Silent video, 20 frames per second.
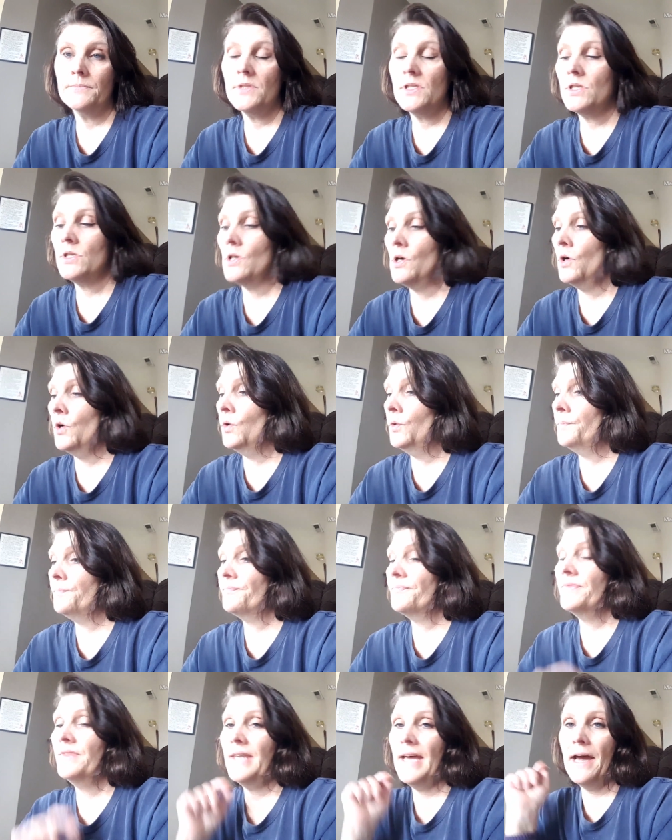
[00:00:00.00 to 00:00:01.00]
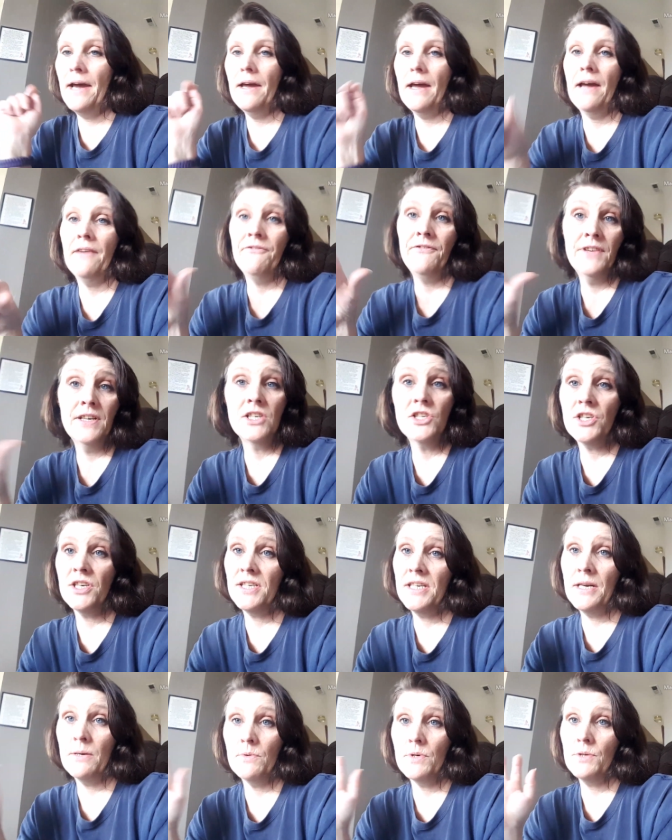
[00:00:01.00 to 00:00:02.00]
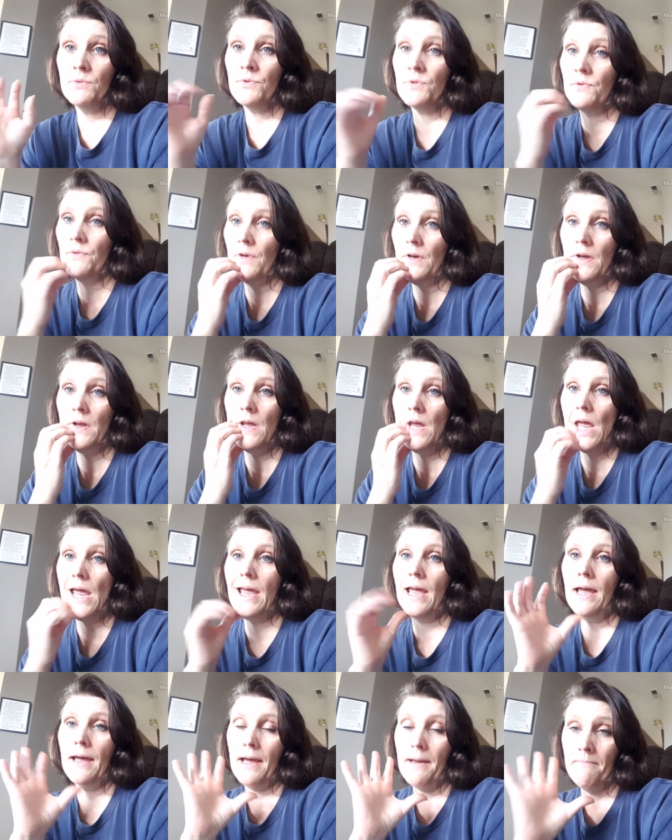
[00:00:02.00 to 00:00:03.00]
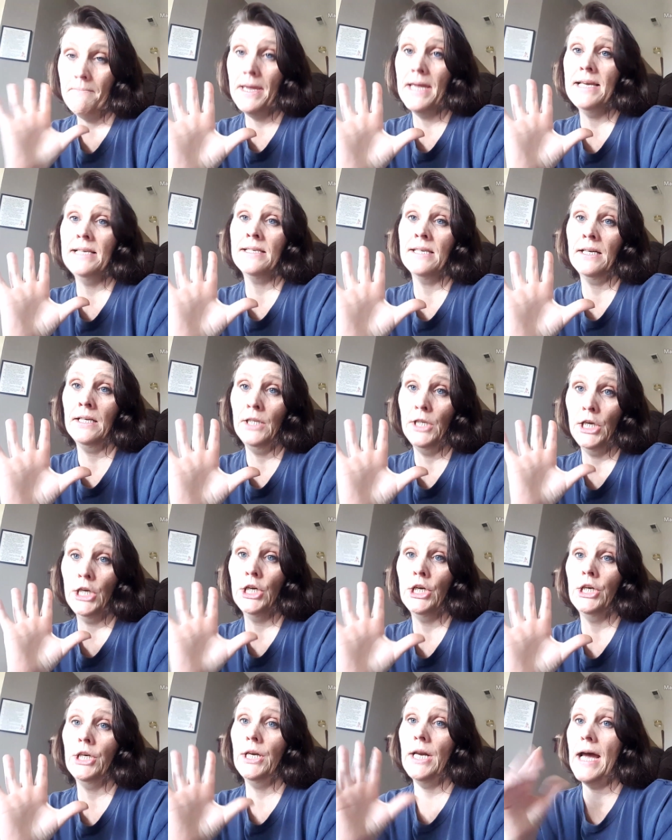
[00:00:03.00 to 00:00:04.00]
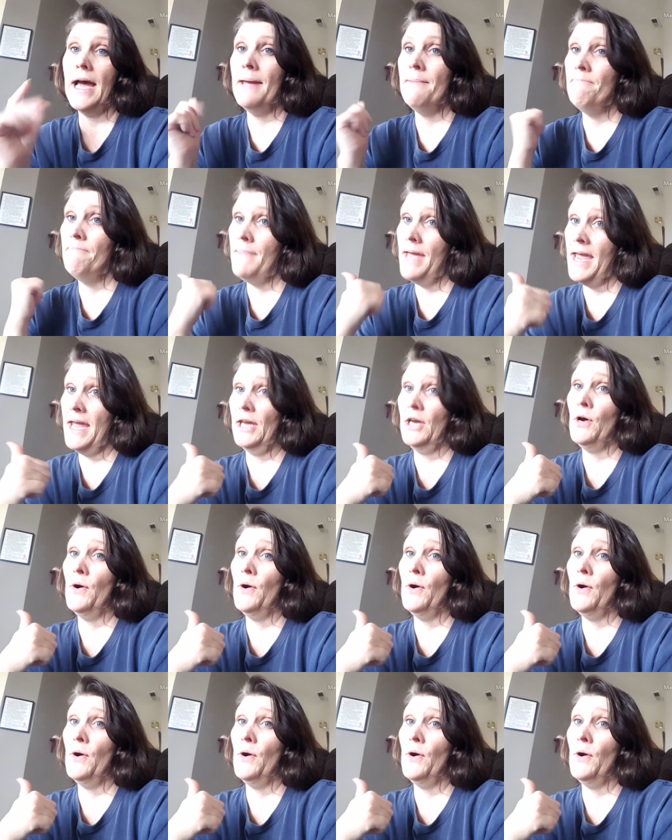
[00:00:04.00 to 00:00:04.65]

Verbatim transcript: So that I finished the sandwich. It was amazingly good. I may